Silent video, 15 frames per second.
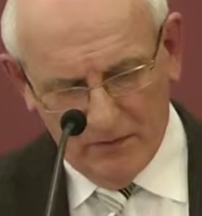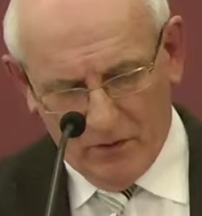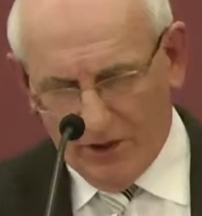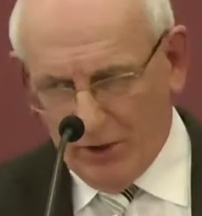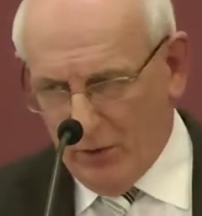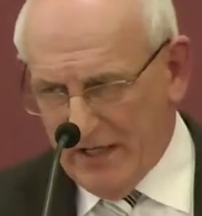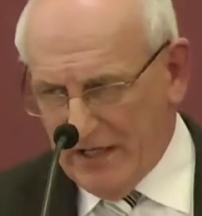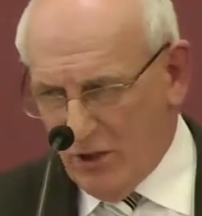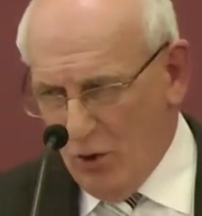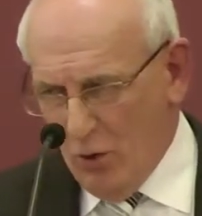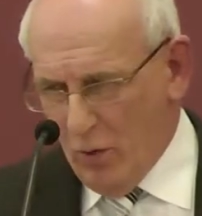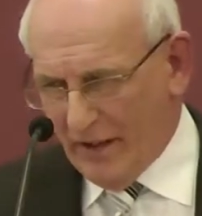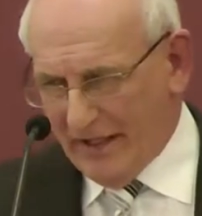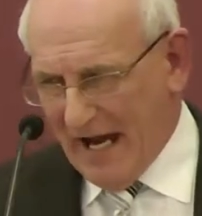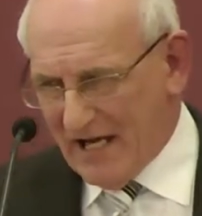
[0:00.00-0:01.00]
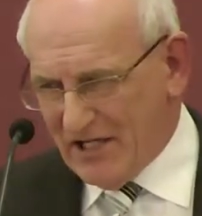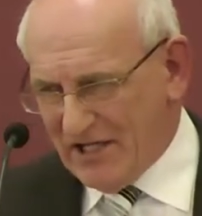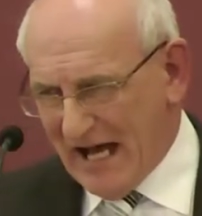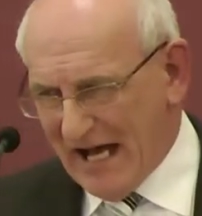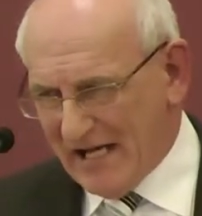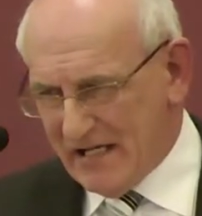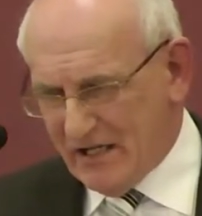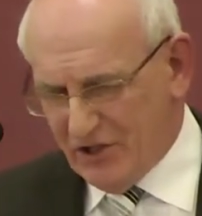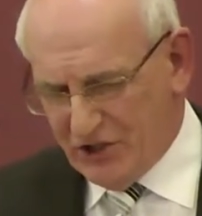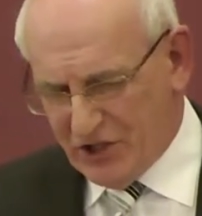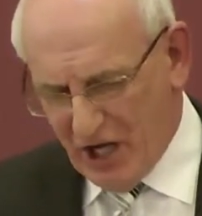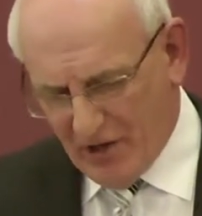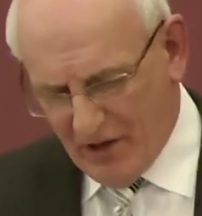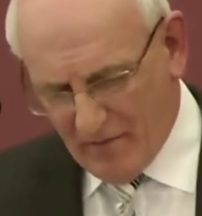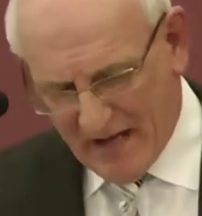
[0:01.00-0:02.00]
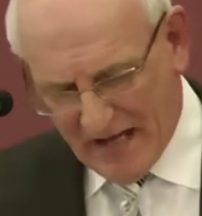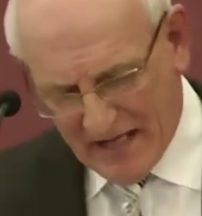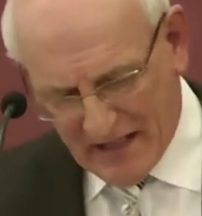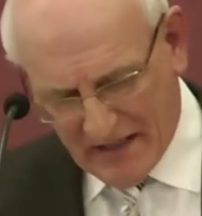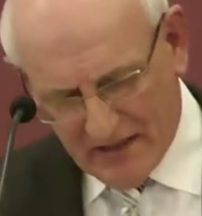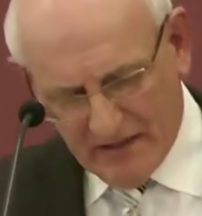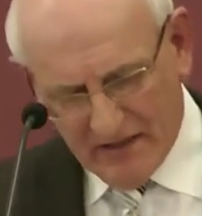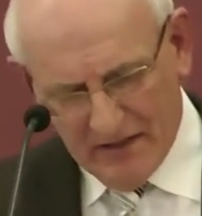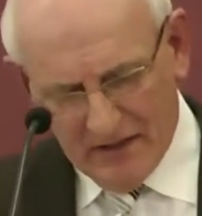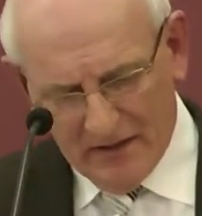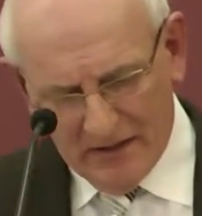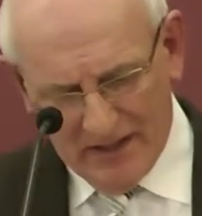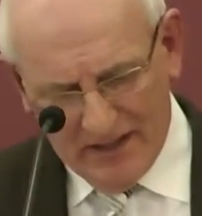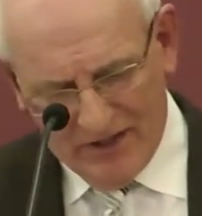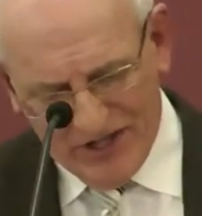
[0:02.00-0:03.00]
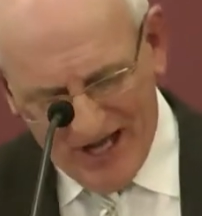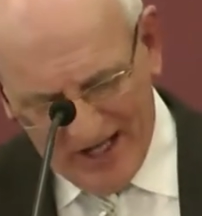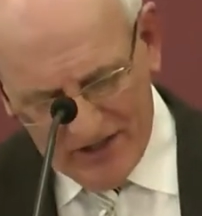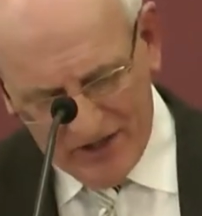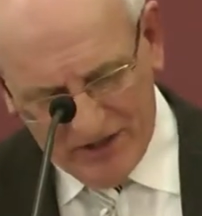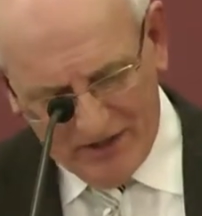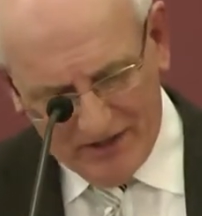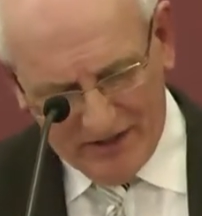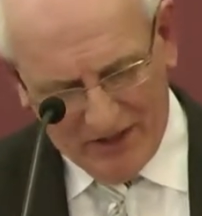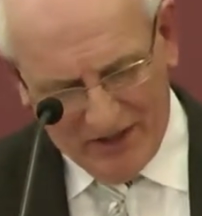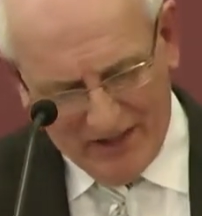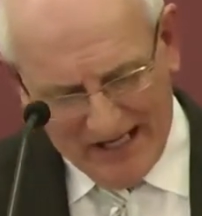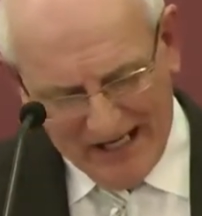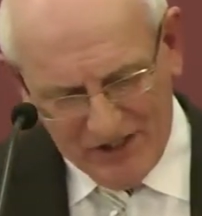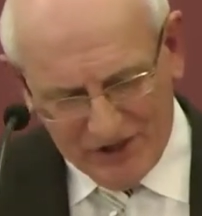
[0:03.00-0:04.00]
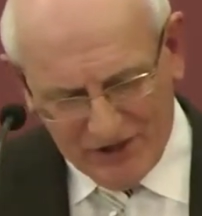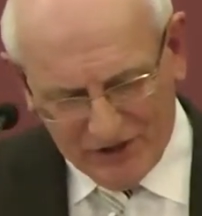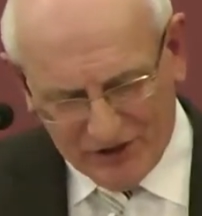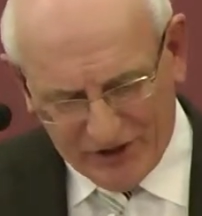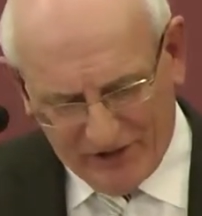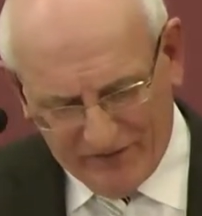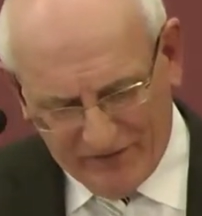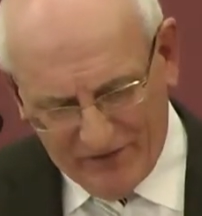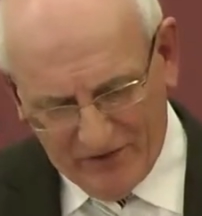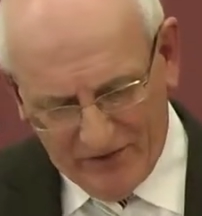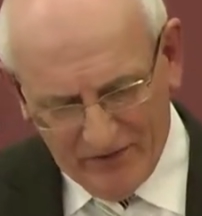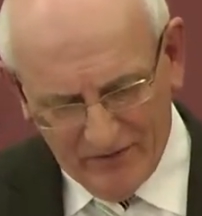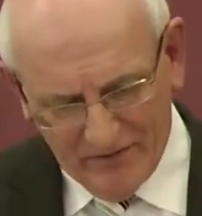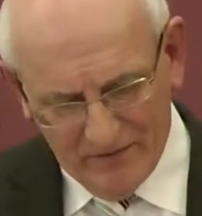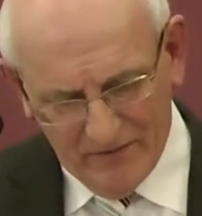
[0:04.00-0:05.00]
What do we know what Isaiah and Jeremiah and Daniel and Elijah suffered?